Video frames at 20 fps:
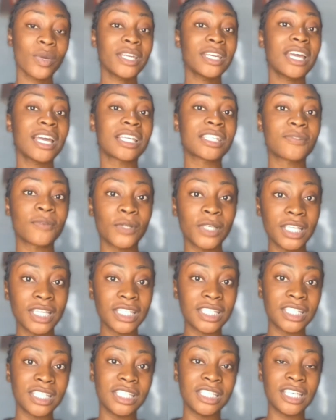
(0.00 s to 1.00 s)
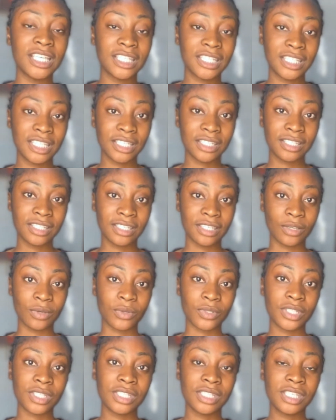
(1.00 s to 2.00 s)
they exfoliate the dead skin
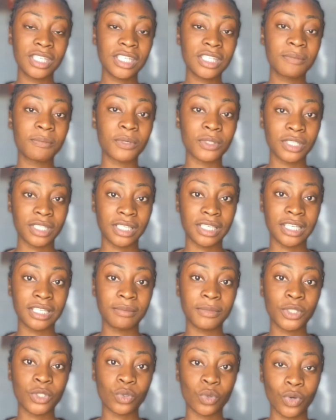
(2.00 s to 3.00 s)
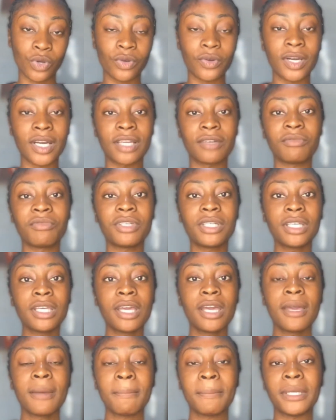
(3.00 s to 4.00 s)
cells, this butt enlargement oil can really
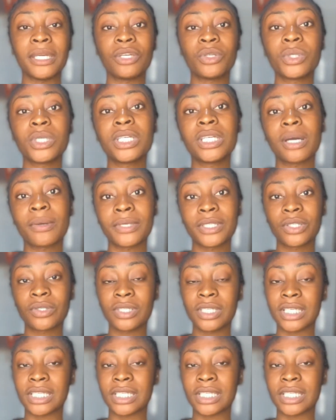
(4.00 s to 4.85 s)
penetrate down into their